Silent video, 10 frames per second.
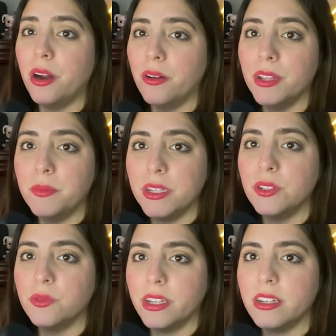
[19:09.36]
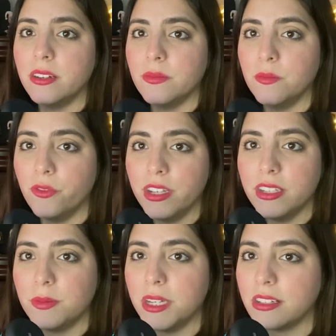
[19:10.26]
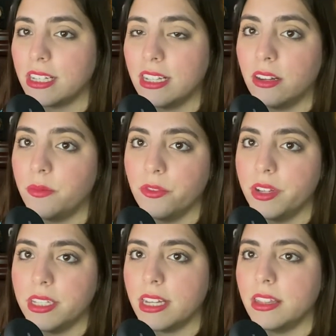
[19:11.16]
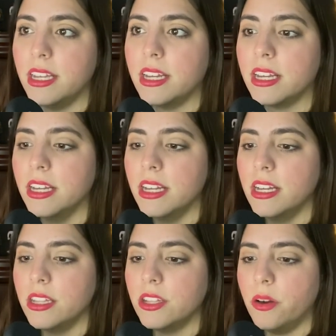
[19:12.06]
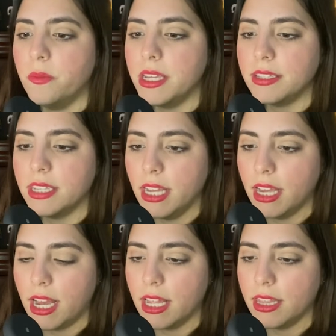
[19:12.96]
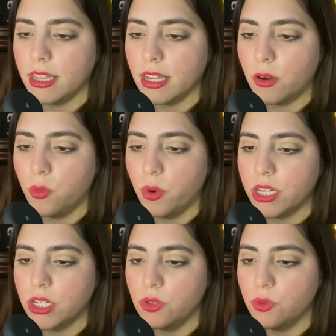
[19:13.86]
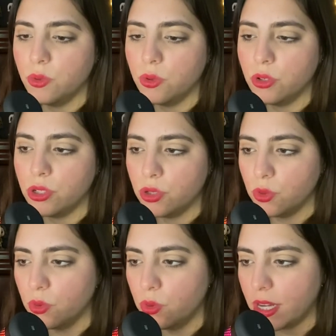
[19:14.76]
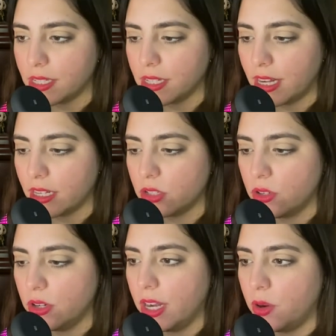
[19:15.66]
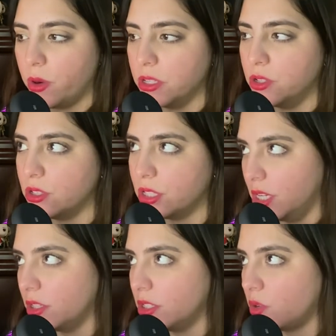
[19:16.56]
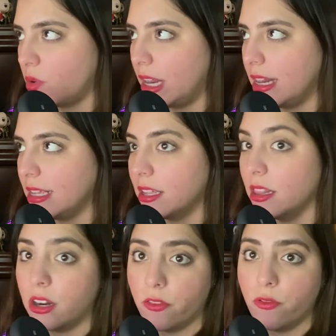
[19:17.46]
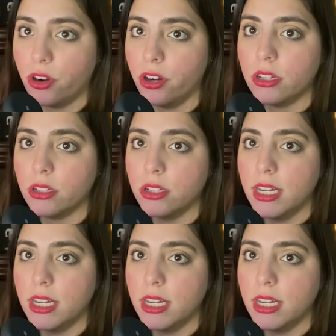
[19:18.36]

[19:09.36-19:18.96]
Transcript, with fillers: probably be doing movies because I love movies. I think they're amazing, and what you do as an actor and what you see on the screen is a lot of work,